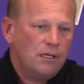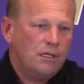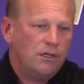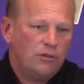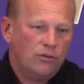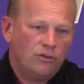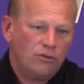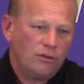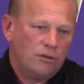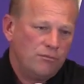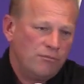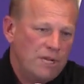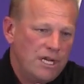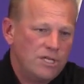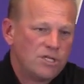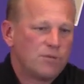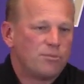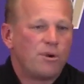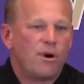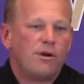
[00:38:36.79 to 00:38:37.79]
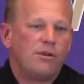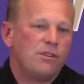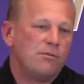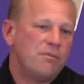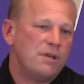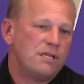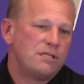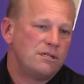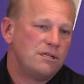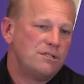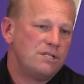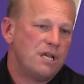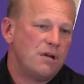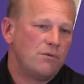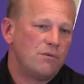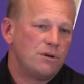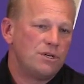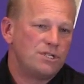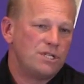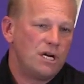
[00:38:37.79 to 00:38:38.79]
is a major part of the message
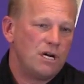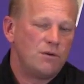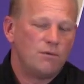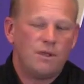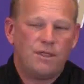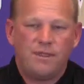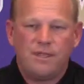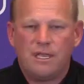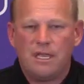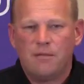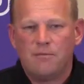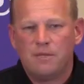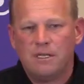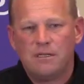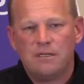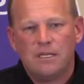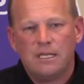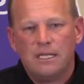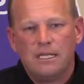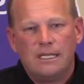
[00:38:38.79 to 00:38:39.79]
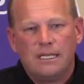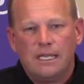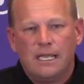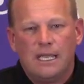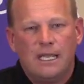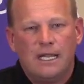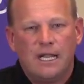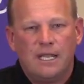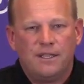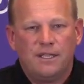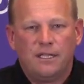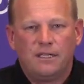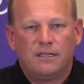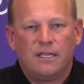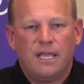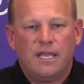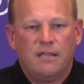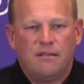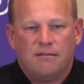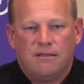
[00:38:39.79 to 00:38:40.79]
that we're sharing with them, and I
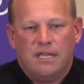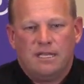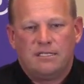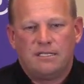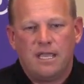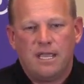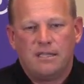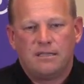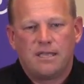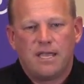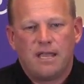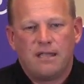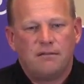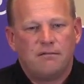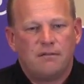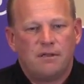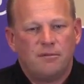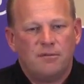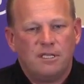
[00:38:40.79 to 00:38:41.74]
think they take that.